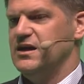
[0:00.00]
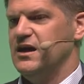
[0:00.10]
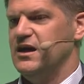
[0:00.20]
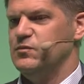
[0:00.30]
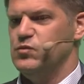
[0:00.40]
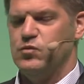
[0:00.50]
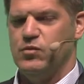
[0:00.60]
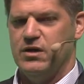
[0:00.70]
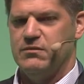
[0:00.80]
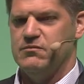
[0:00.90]

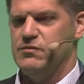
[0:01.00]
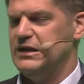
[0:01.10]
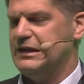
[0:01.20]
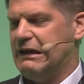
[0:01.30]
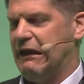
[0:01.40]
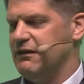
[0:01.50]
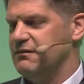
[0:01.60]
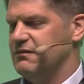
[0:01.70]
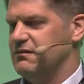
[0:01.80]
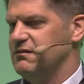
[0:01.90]

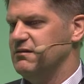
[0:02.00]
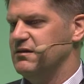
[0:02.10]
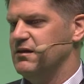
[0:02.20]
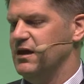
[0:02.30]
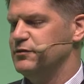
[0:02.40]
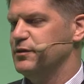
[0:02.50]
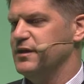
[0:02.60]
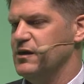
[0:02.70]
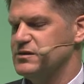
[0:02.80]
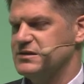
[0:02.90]

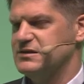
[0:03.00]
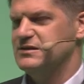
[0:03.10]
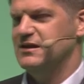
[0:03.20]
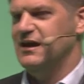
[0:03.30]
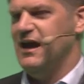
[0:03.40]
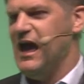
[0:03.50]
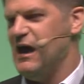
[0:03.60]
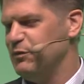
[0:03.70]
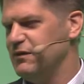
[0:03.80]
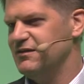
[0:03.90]
1,800,000
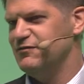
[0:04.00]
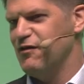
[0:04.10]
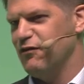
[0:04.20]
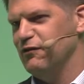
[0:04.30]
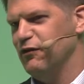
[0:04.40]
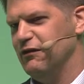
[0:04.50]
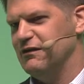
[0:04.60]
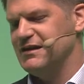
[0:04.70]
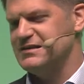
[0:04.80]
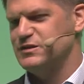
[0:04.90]
happy and very loyal
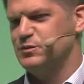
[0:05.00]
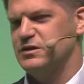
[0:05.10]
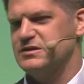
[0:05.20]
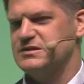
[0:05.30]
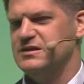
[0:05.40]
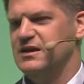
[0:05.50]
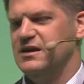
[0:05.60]
customers